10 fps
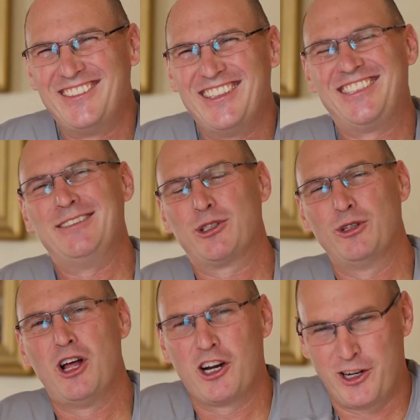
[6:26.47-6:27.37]
It seems so
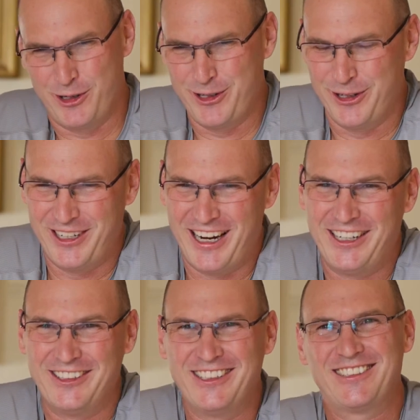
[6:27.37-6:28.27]
long ago though now.